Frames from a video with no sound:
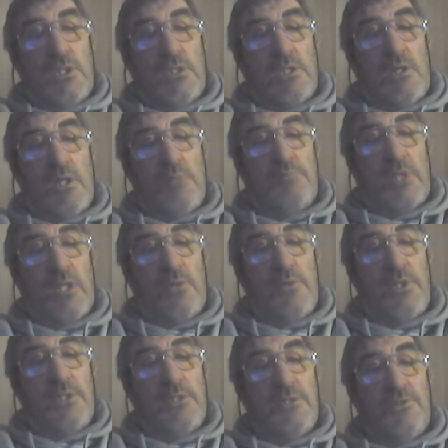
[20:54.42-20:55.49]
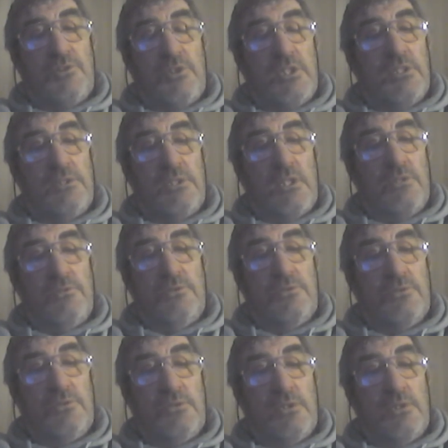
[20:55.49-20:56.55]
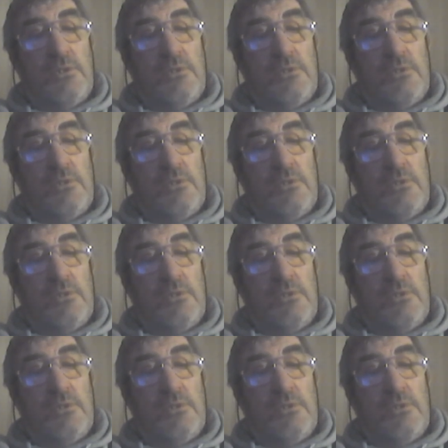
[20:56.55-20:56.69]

LiPo in instead of those